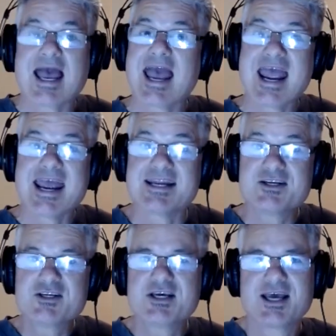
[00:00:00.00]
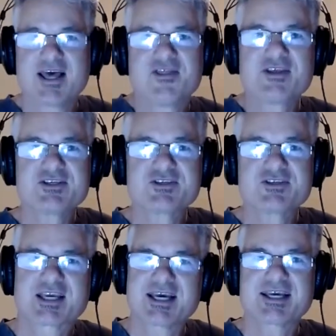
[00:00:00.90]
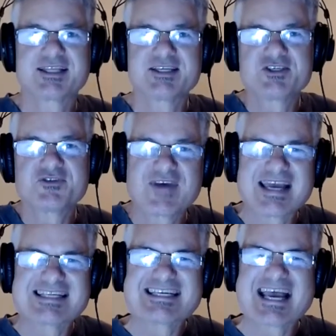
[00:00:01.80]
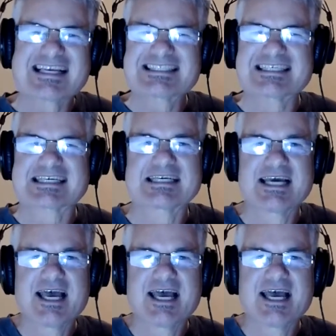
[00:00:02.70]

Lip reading: And this is the kicker. This is fantastic.